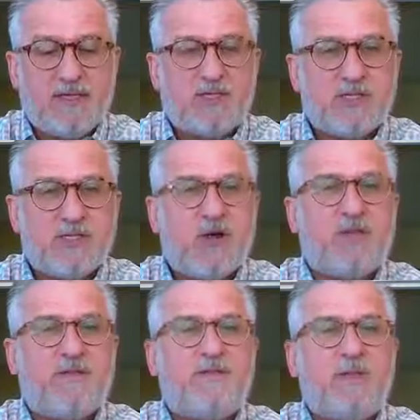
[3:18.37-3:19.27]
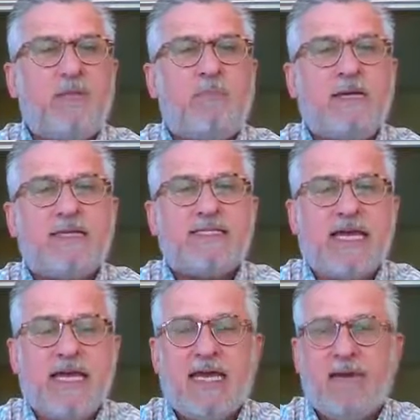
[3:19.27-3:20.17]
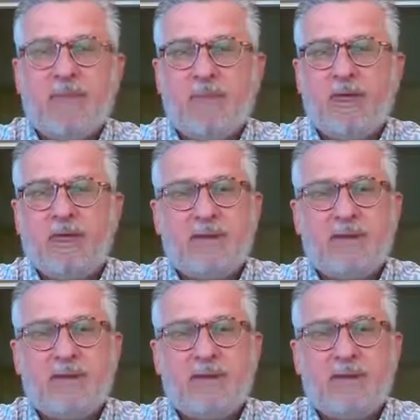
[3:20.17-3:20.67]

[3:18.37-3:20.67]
This is called the Philippians hymn.